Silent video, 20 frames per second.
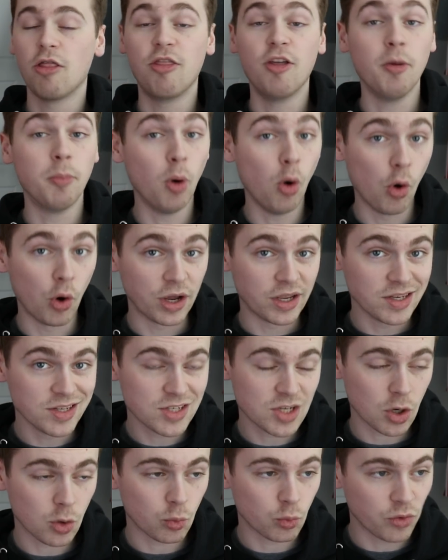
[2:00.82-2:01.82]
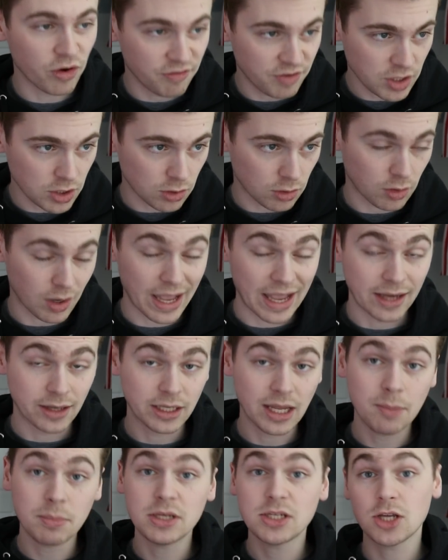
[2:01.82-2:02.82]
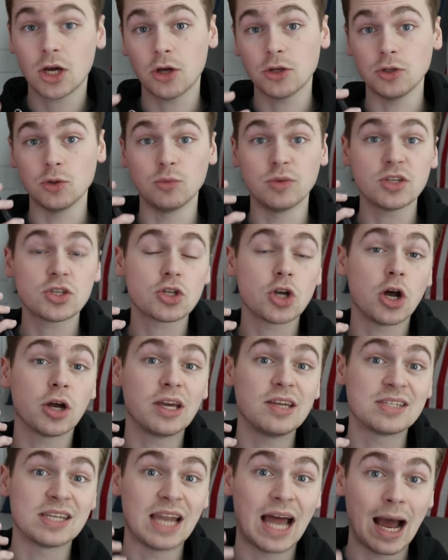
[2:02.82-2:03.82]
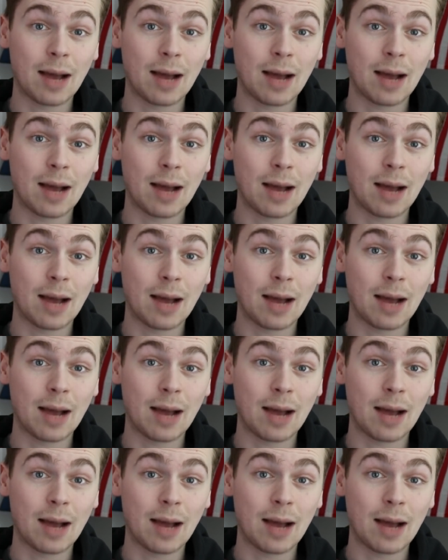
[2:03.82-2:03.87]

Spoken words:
The Boys, Reveal. And let me tell you, this song is an